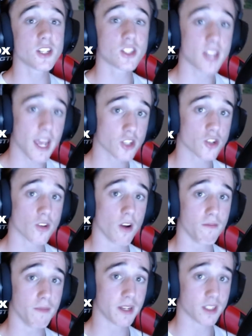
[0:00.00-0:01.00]
texture
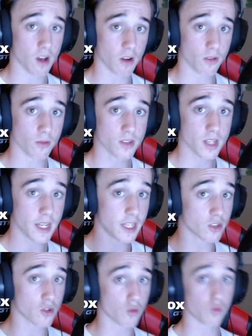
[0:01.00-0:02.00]
of McDonald's
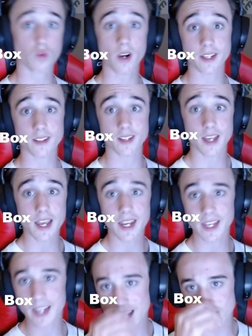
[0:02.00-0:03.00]
is great.
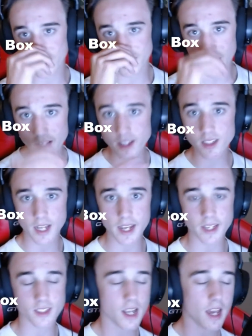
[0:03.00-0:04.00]
It has a nice
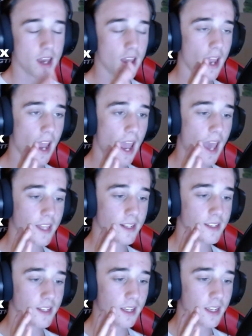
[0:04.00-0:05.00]
taste,
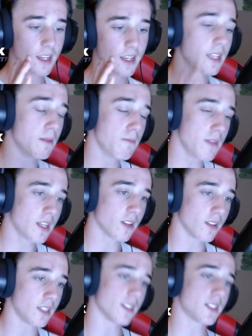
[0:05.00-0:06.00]
and
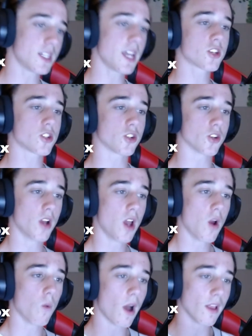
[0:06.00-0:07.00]
admittingly, the texture,
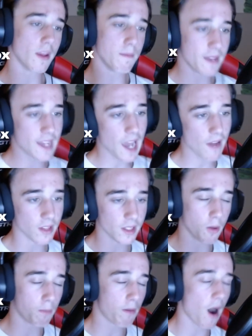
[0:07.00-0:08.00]
while it may have a
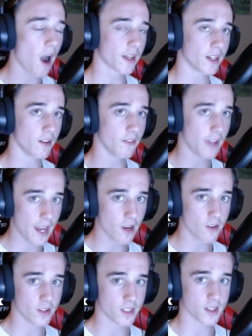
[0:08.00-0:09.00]
little pocket of
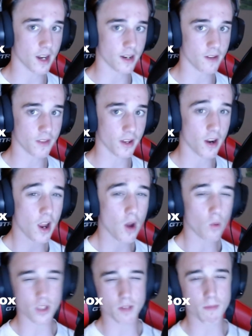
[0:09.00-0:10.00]
air inside of there,
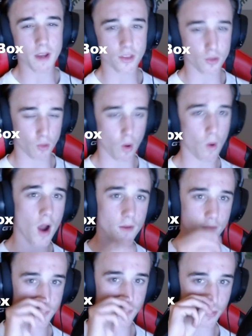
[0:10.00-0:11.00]
which may throw
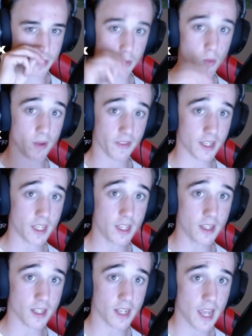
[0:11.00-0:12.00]
off a few people when they
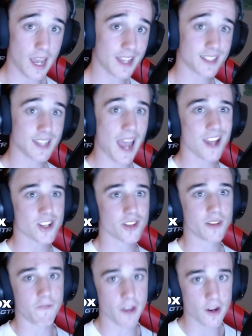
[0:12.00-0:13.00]
eat it, it's
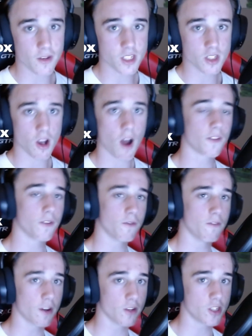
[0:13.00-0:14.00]
actually very soft,
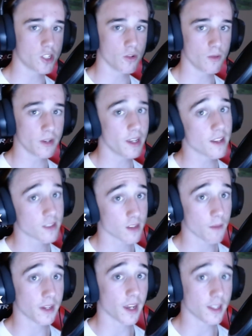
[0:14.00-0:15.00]
very chewy, and
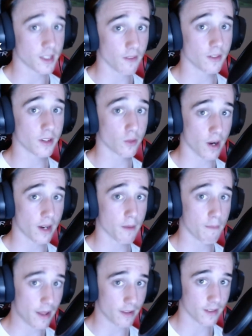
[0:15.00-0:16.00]
something I definitely
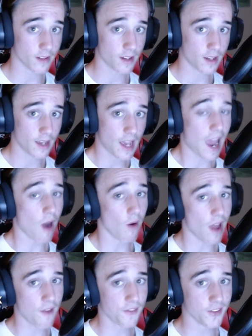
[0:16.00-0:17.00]
recommend.
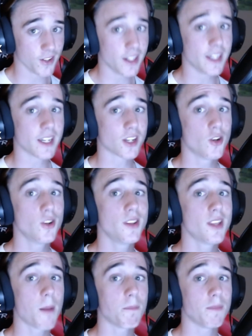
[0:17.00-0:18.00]
However, it could
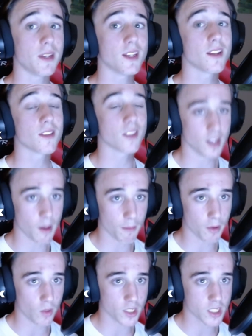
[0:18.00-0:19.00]
not beat the
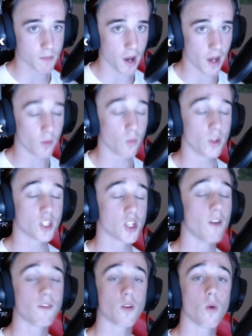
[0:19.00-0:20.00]
number 1 spot, which
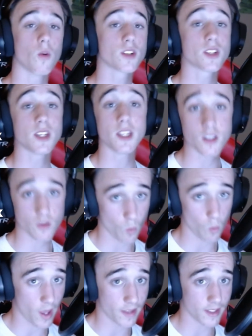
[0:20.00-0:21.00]
of course is
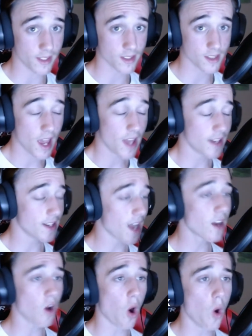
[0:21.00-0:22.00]
Wendy's.
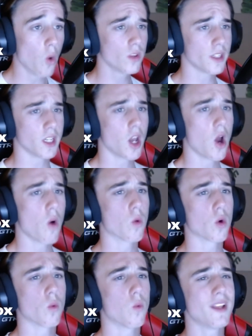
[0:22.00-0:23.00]
Not only
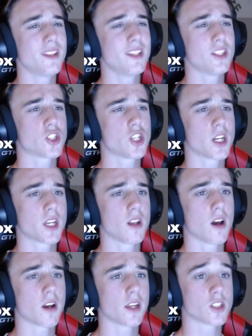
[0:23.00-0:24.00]
were Wendy's chicken
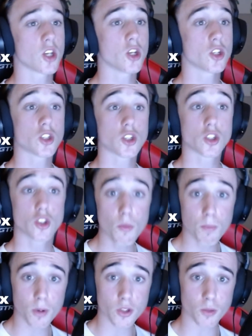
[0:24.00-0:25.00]
nuggets
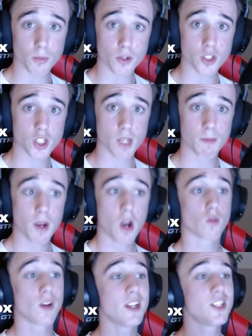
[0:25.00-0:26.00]
super duper cheap,
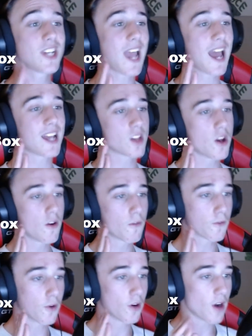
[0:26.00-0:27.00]
ranging as
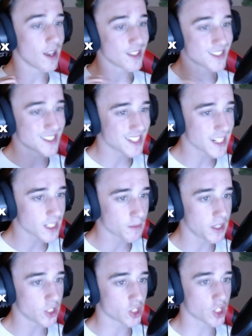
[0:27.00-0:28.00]
for
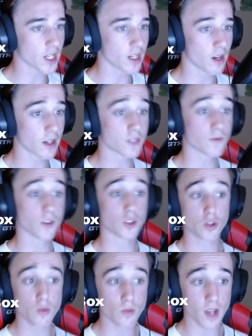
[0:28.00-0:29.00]
6-piece chicken nuggets for
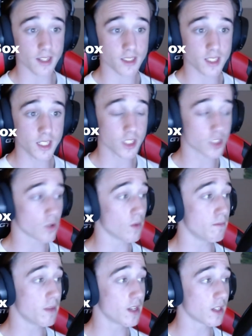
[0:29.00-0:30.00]
$2.19, so
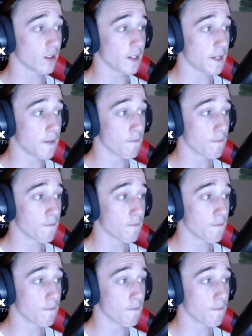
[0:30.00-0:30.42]
admittingly